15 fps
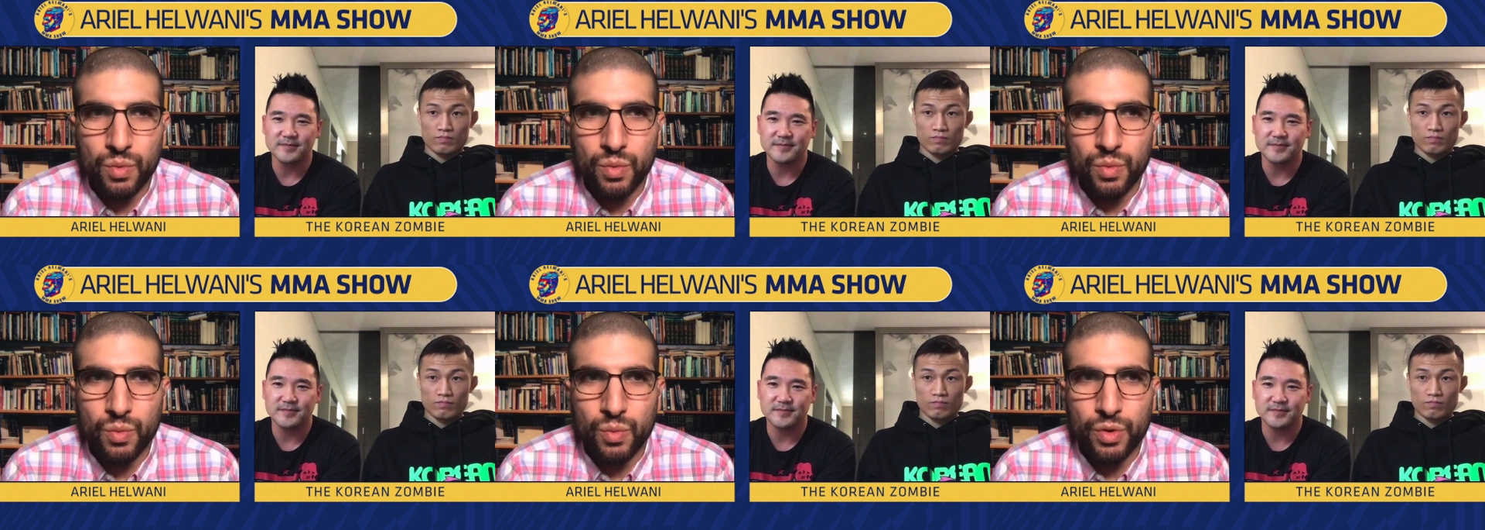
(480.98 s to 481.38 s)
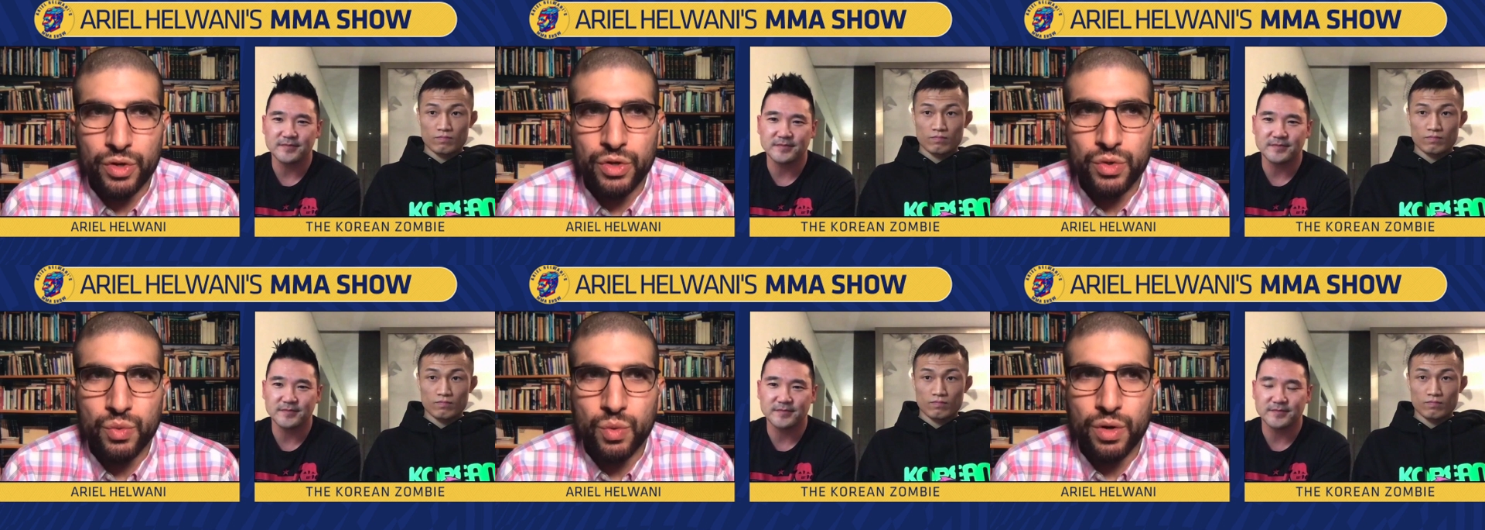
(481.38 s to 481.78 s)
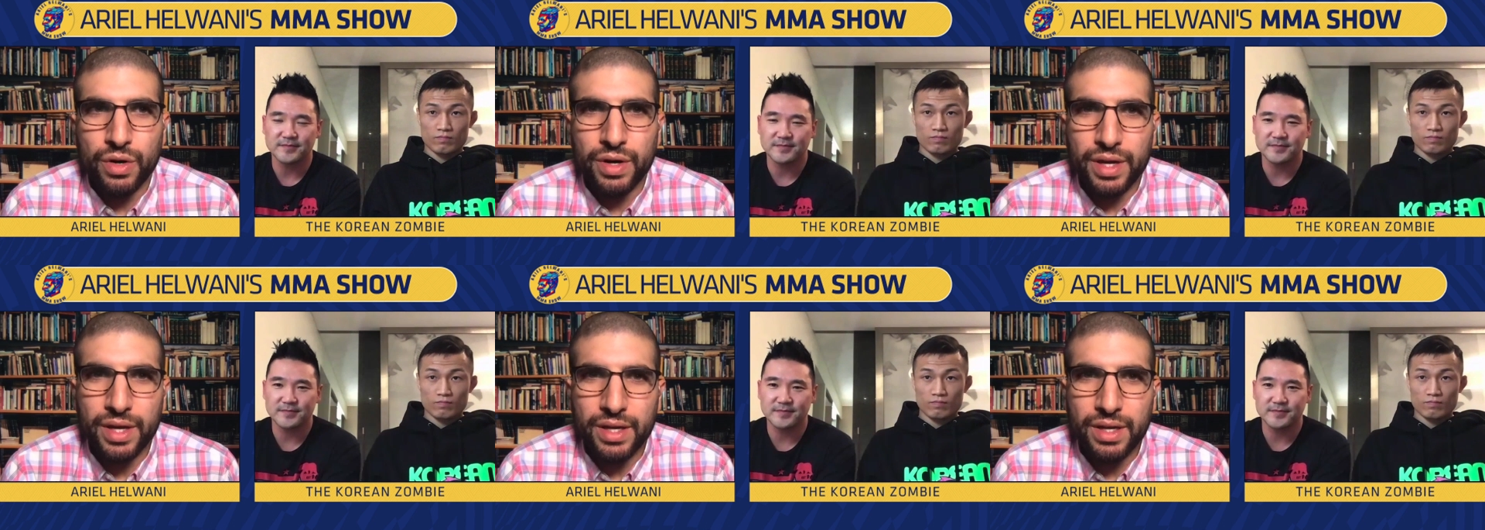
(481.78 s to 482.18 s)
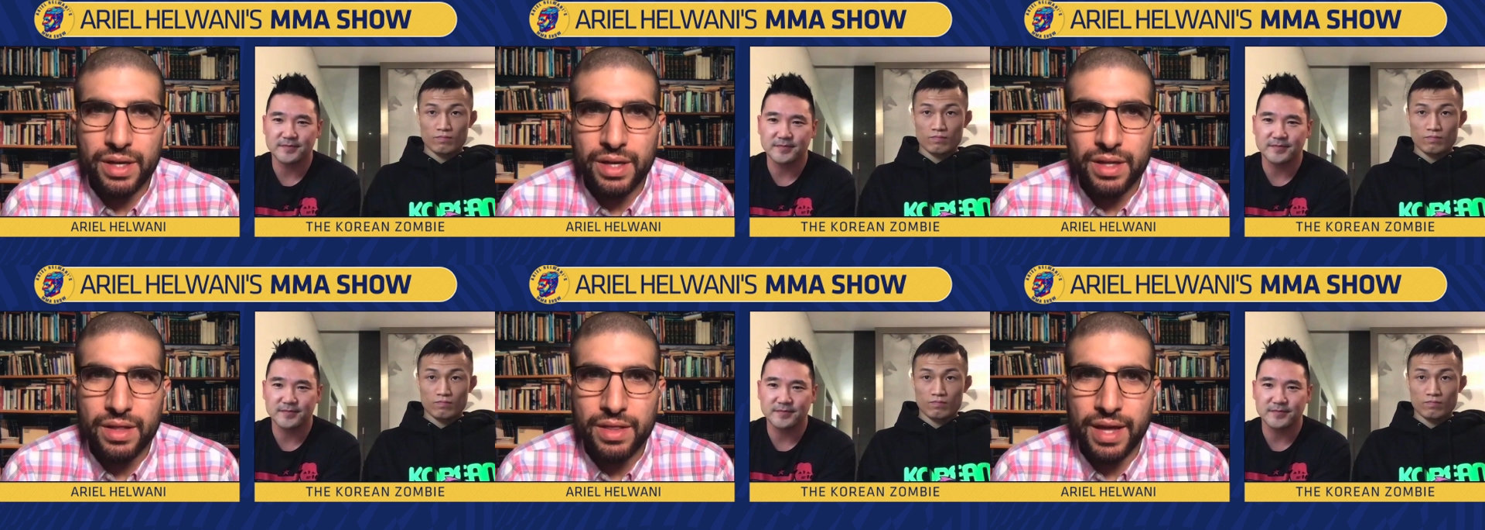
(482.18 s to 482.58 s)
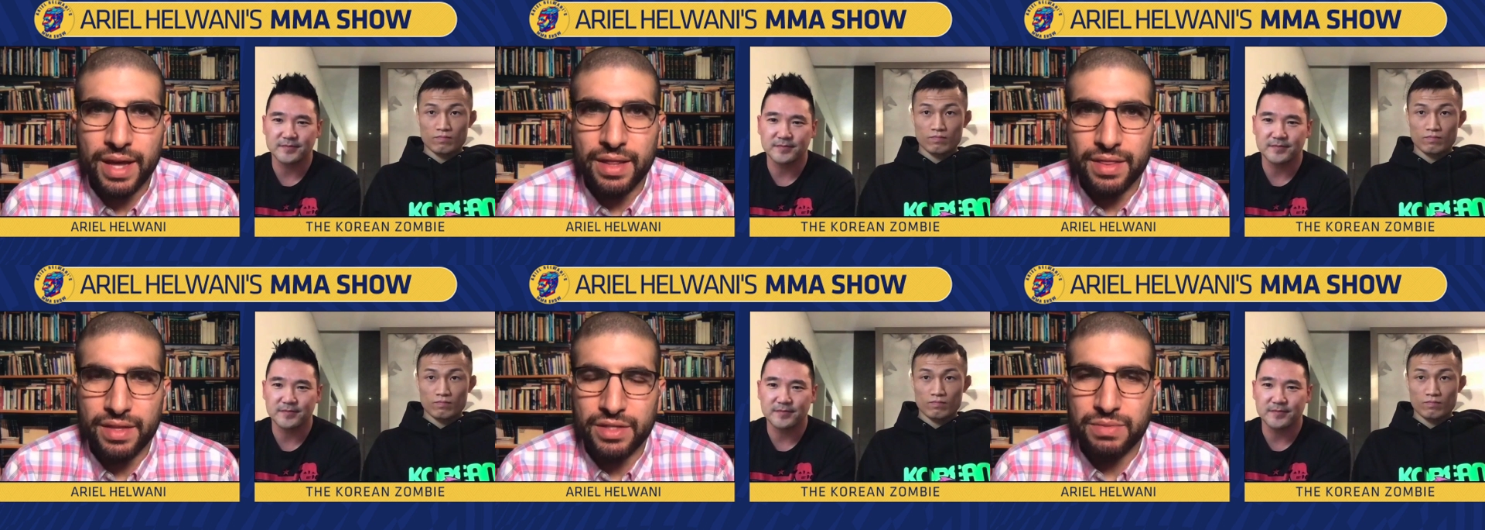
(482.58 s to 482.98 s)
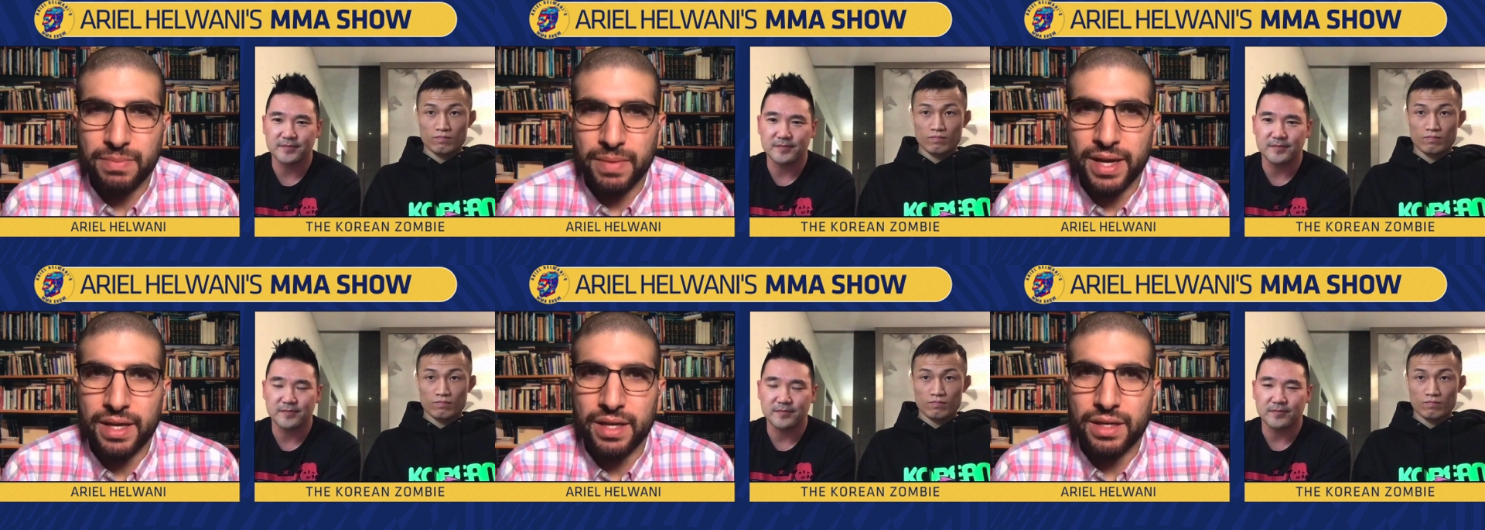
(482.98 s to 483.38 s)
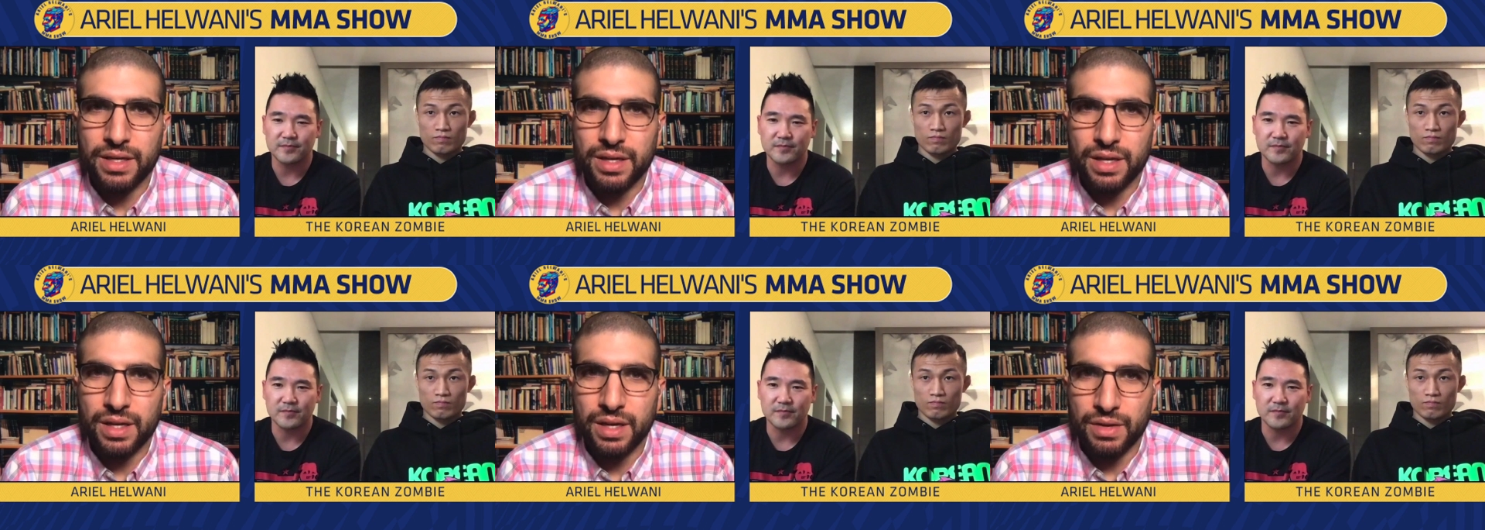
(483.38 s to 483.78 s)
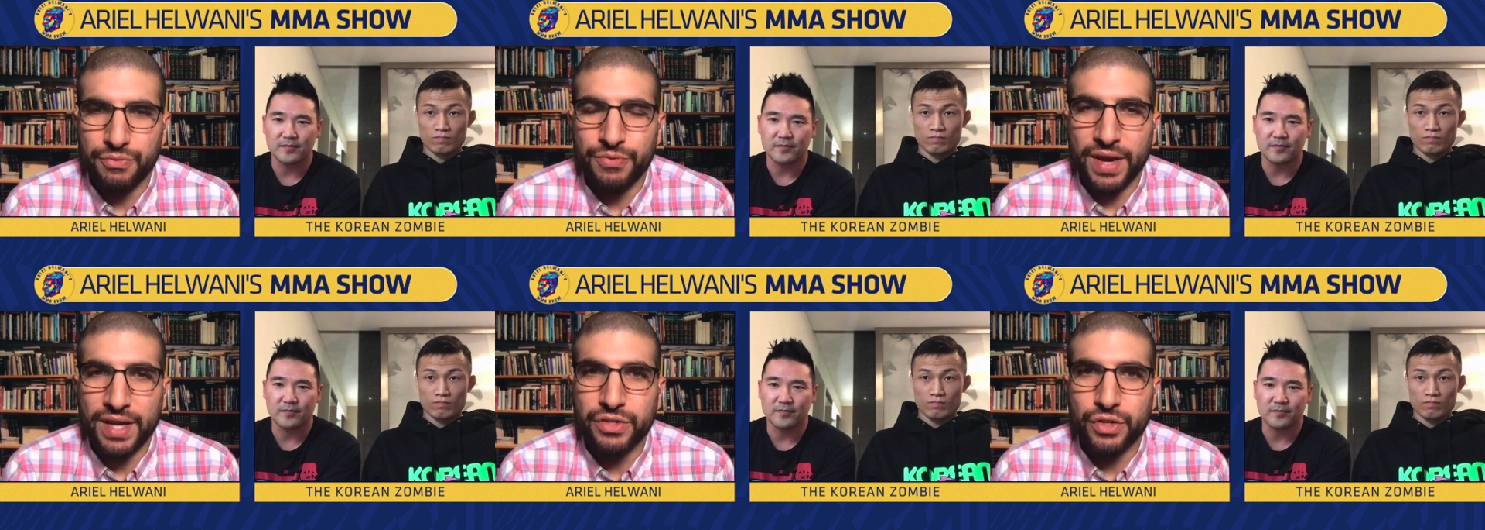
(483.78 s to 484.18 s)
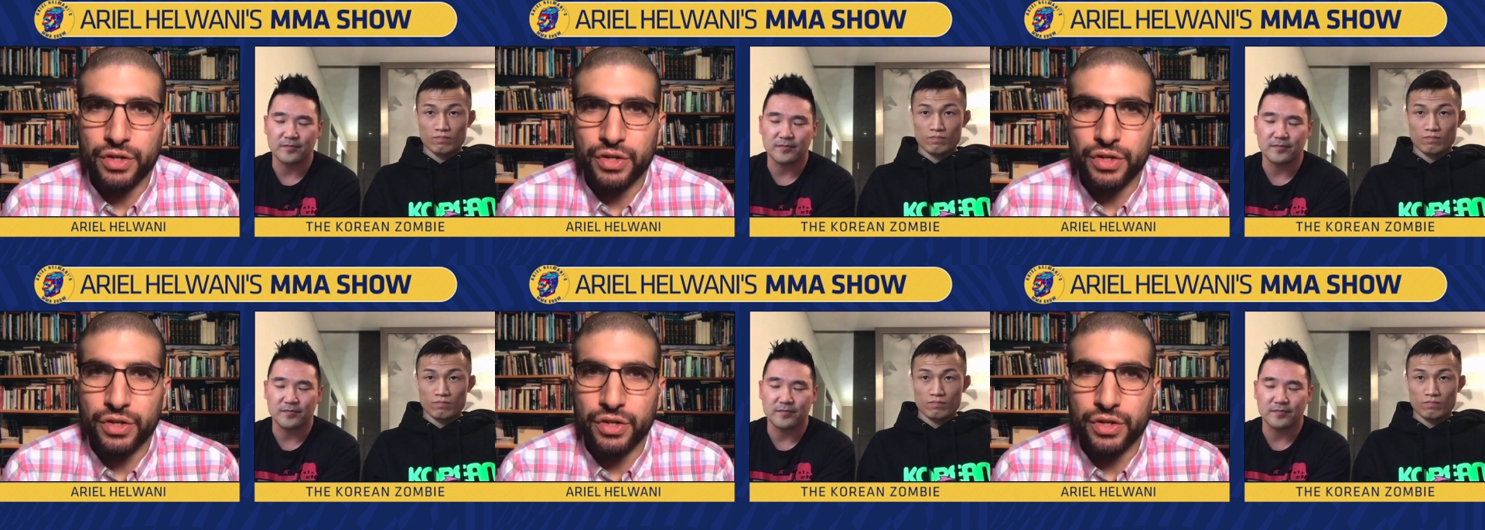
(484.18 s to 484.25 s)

Speaker 1: were you worried that this might affect your